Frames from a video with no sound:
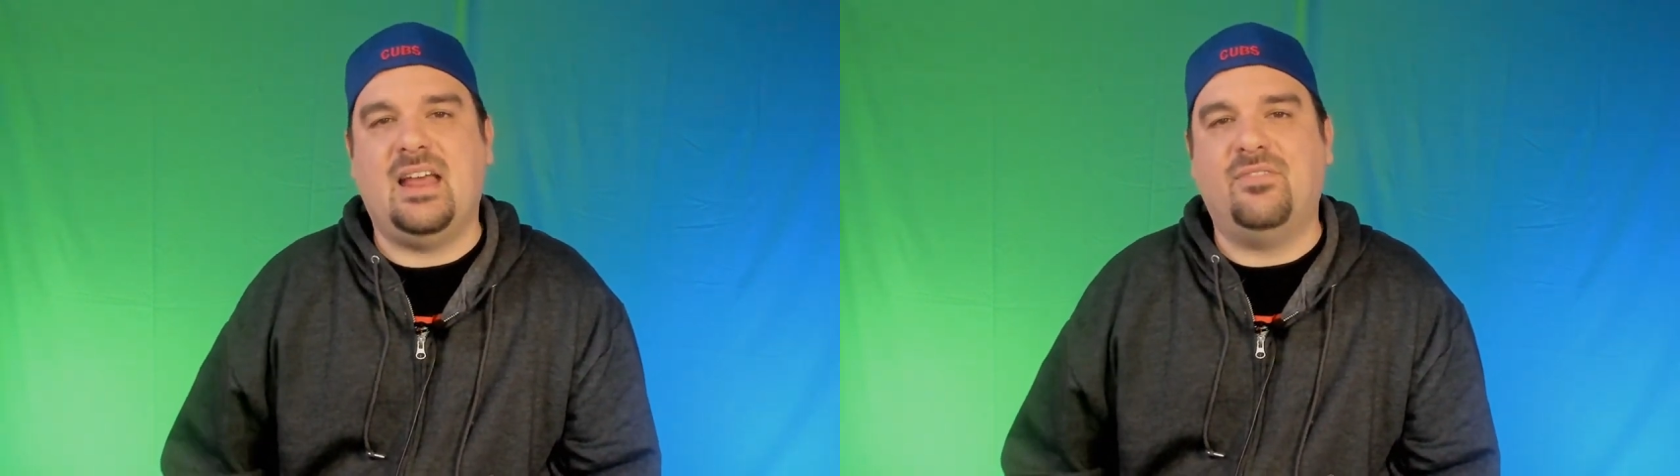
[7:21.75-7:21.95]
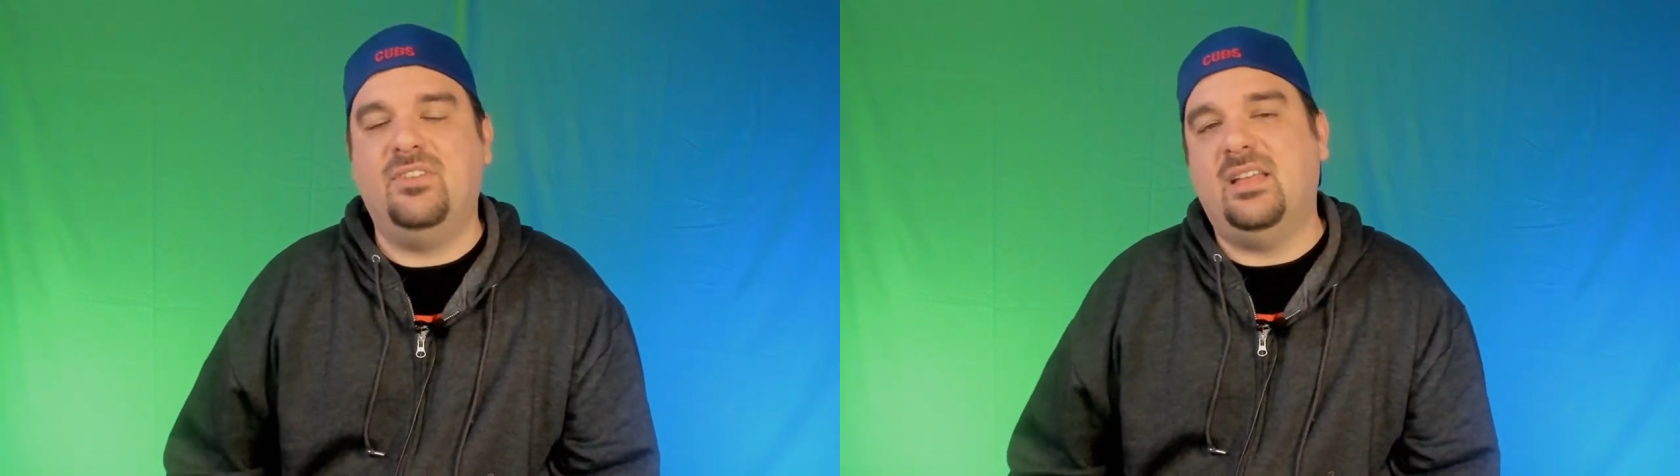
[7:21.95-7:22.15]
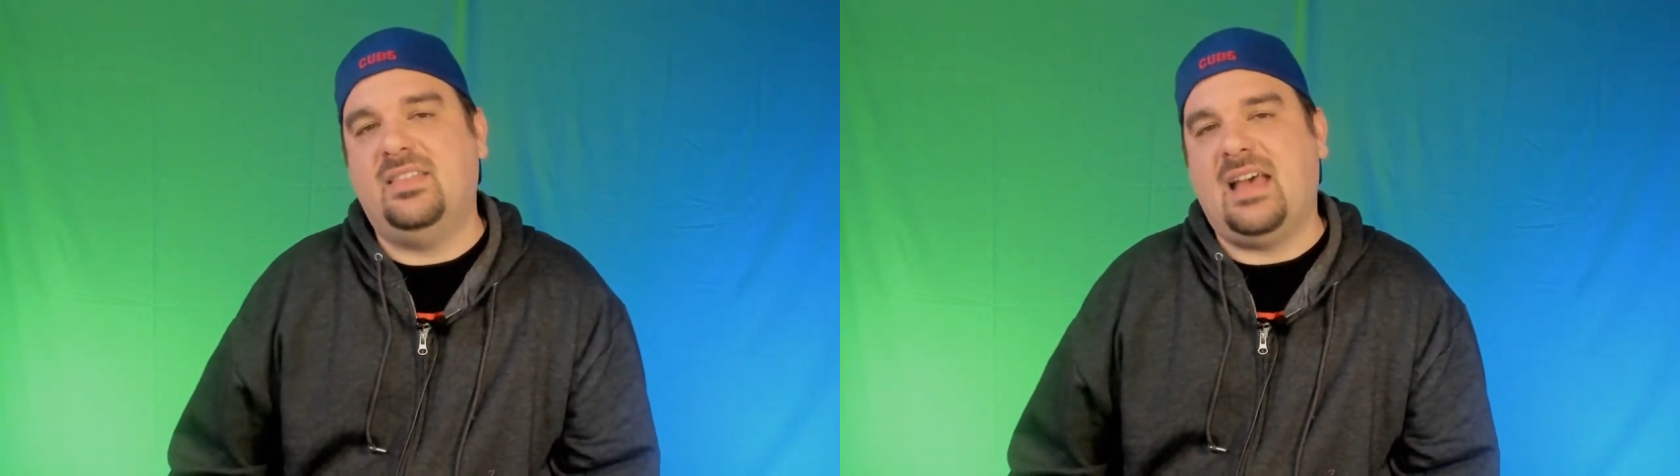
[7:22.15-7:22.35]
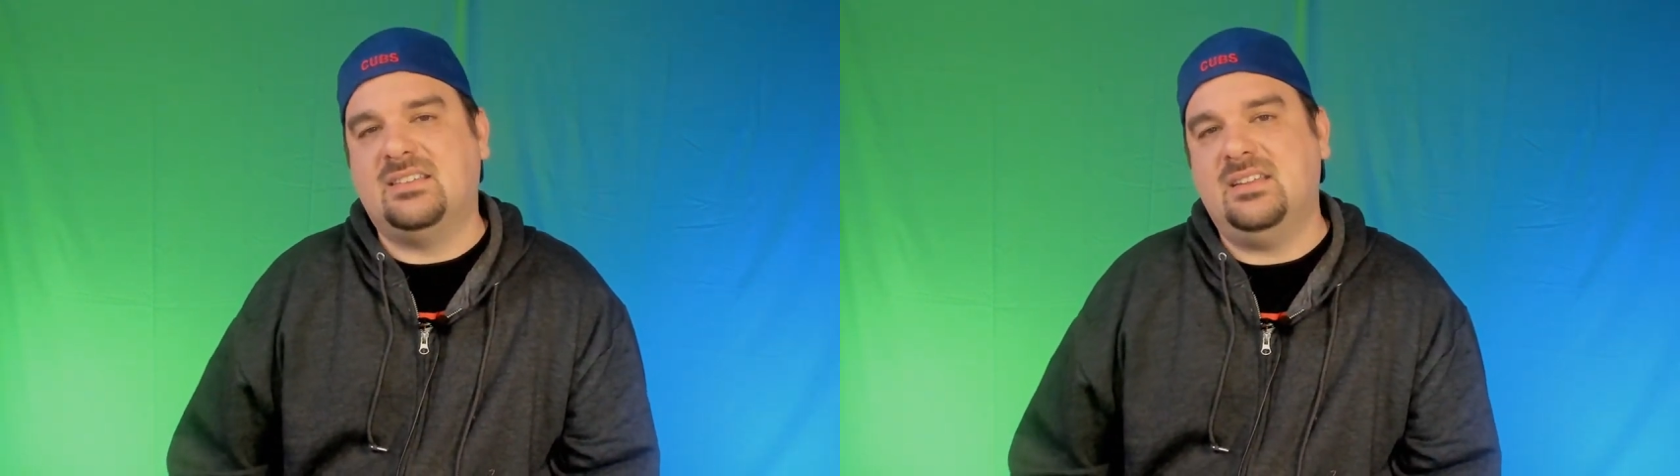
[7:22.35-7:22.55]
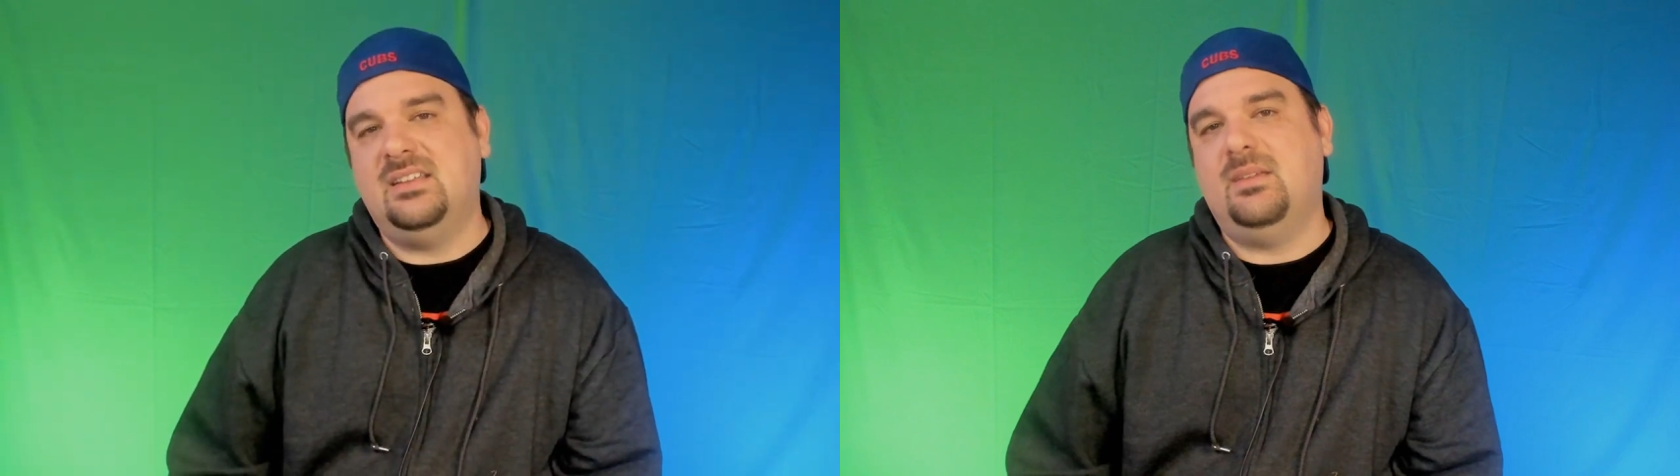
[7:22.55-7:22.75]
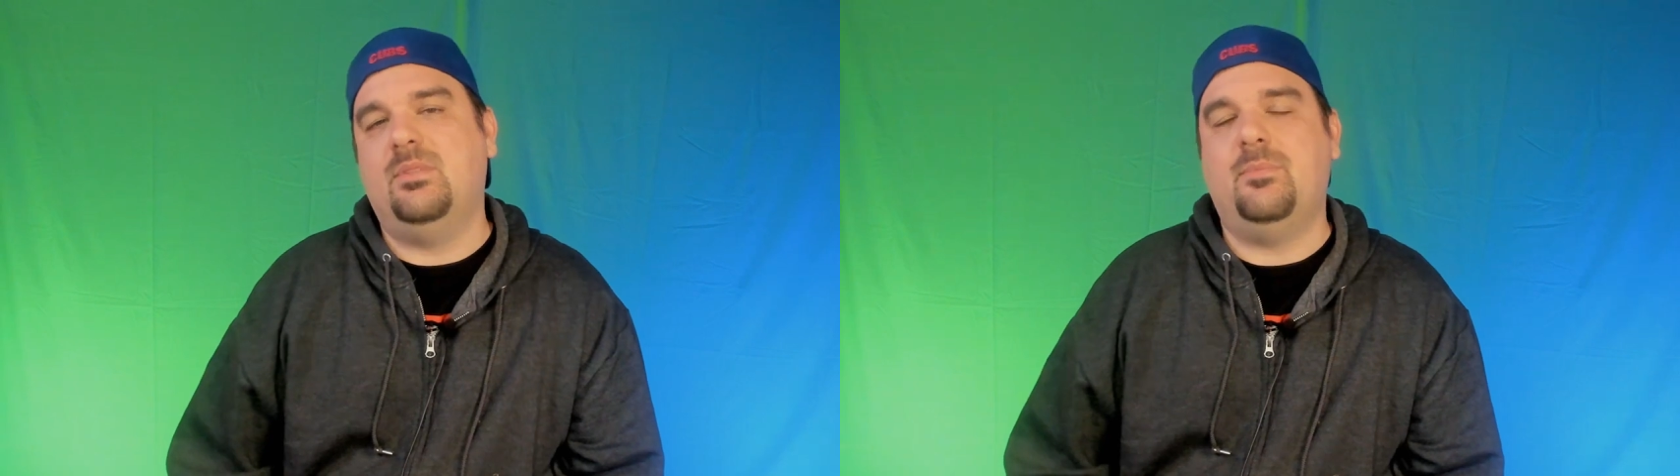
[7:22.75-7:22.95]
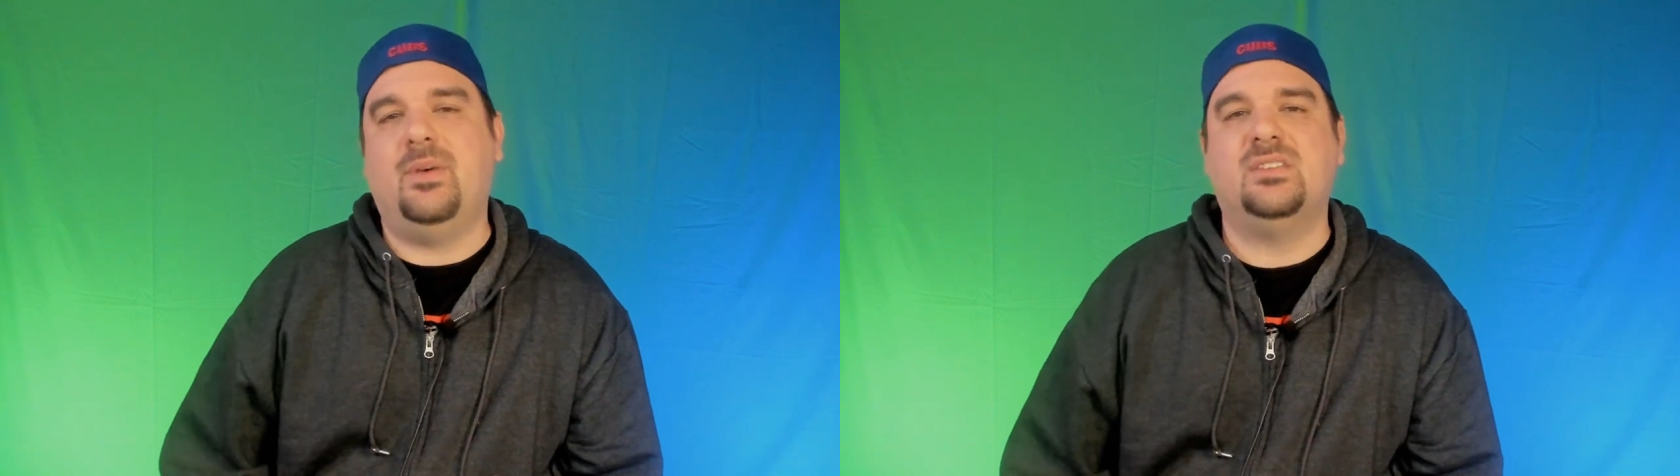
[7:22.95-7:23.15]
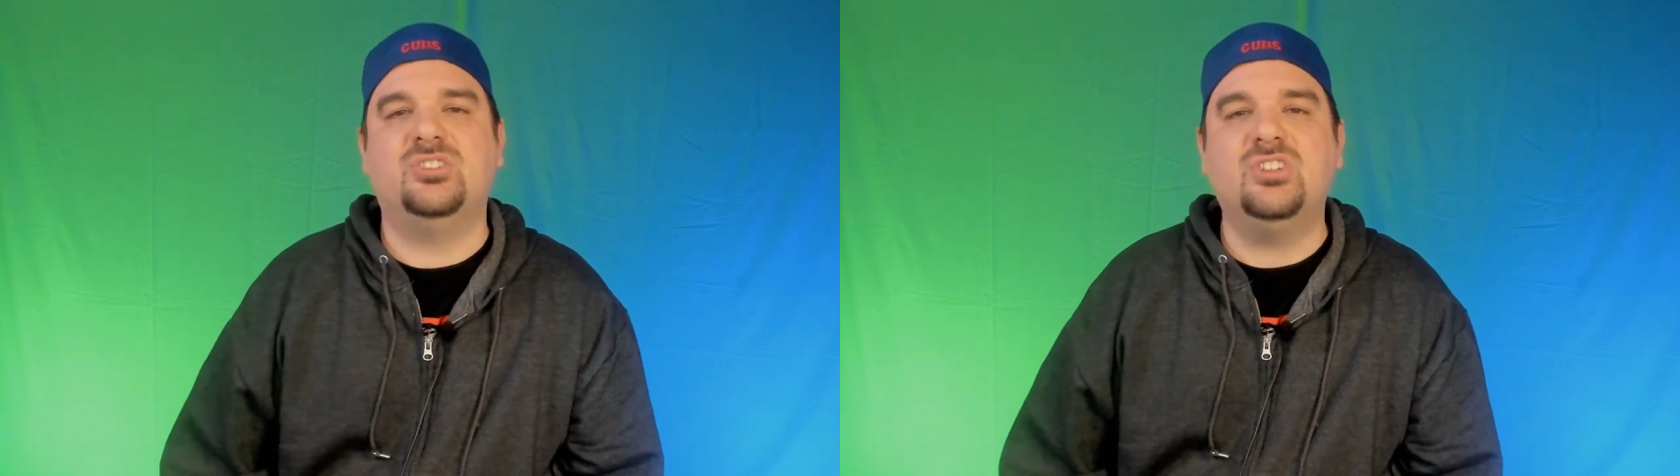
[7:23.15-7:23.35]
and I feel like that's going to give me the
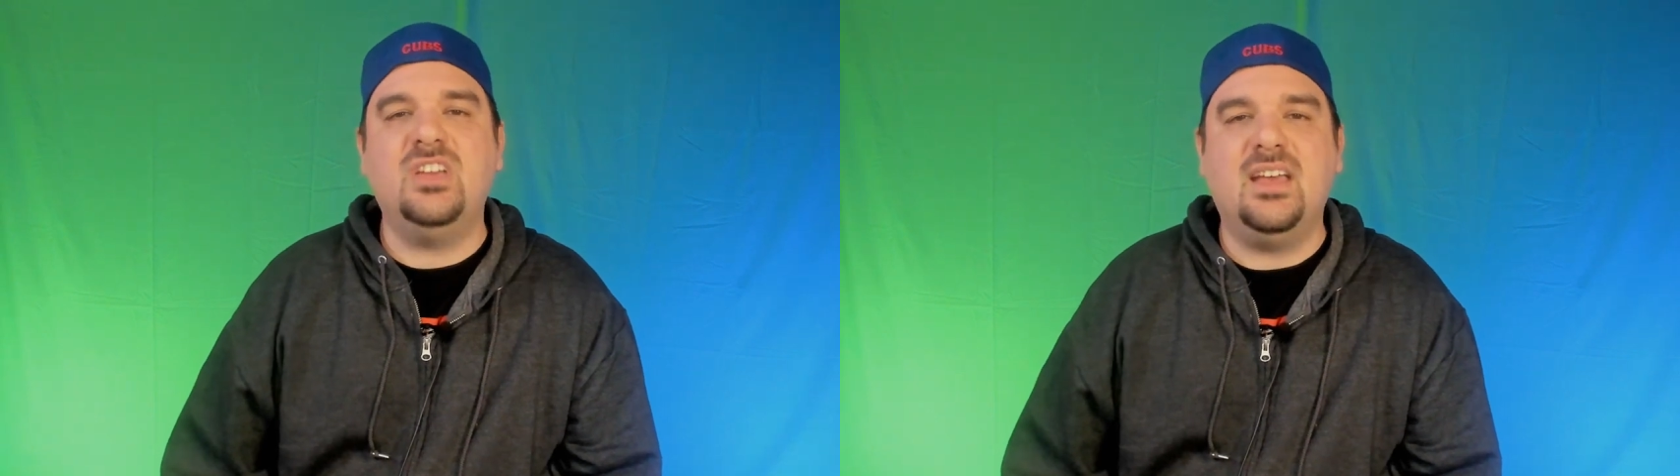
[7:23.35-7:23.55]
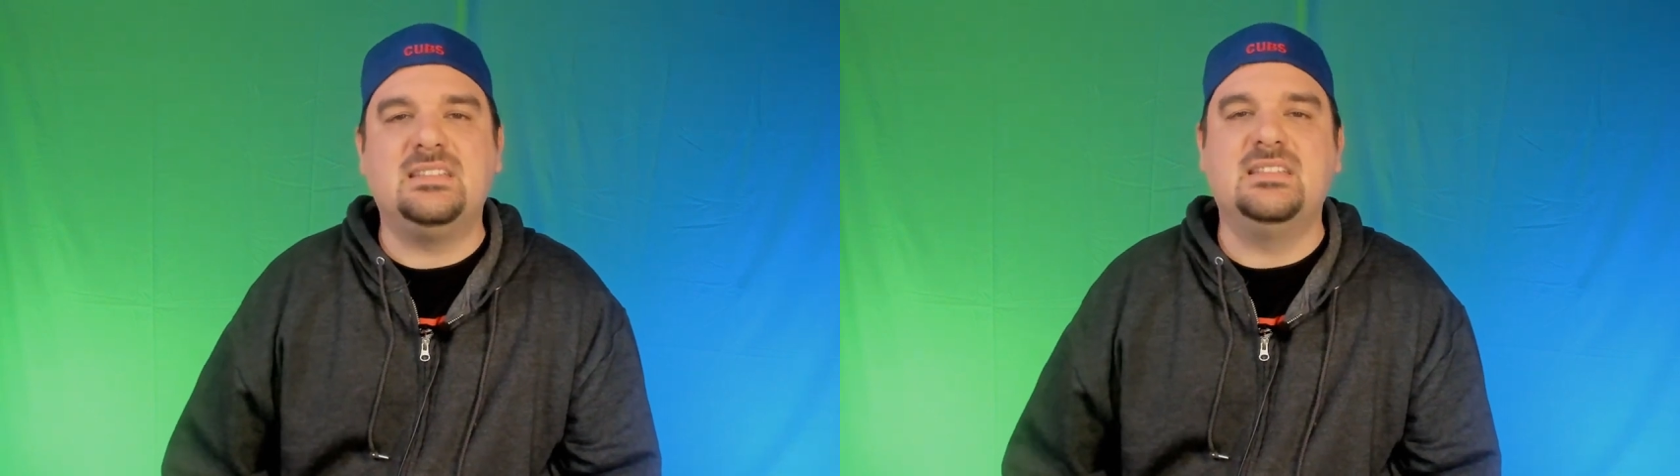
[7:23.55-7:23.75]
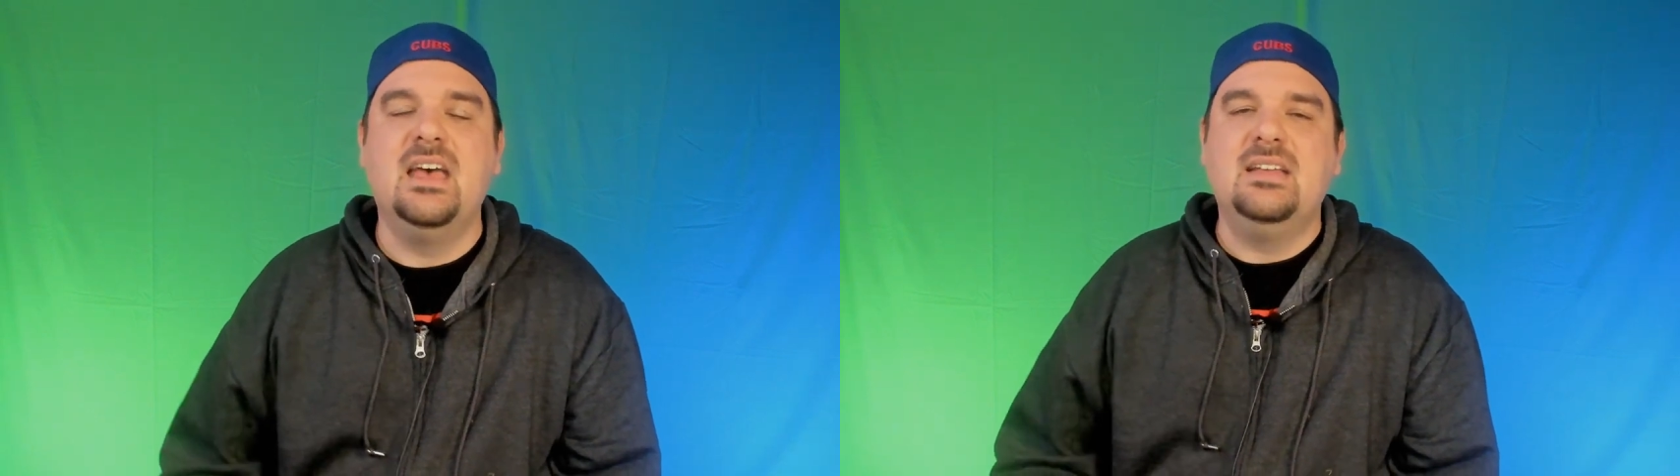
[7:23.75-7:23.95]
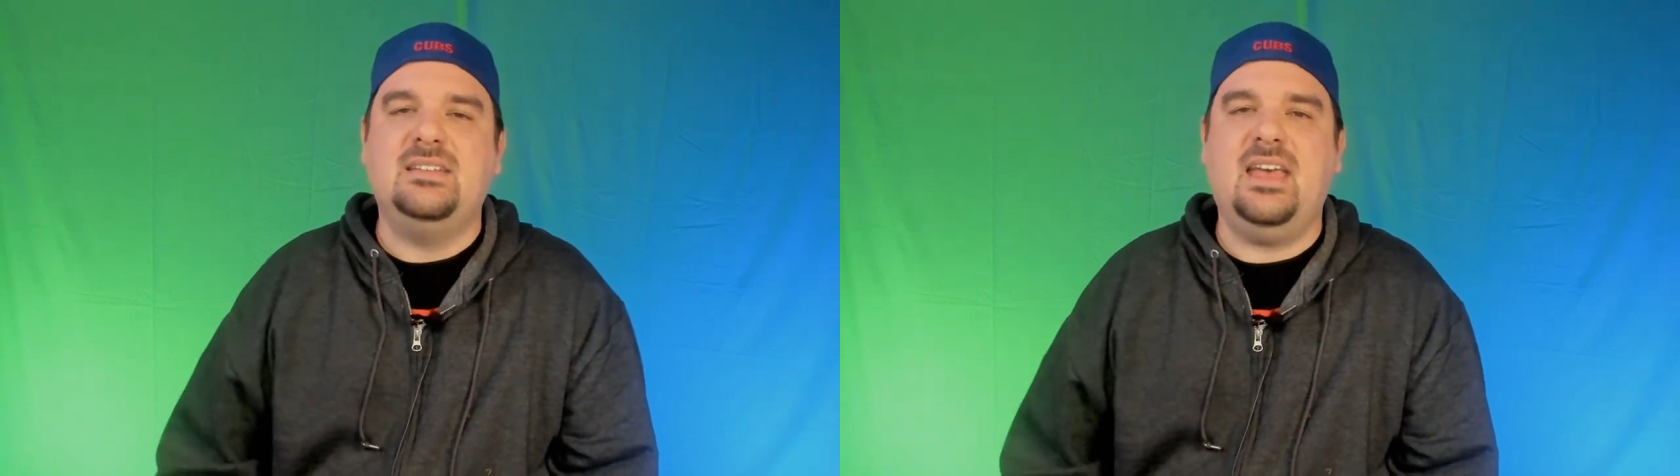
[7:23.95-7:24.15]
best chance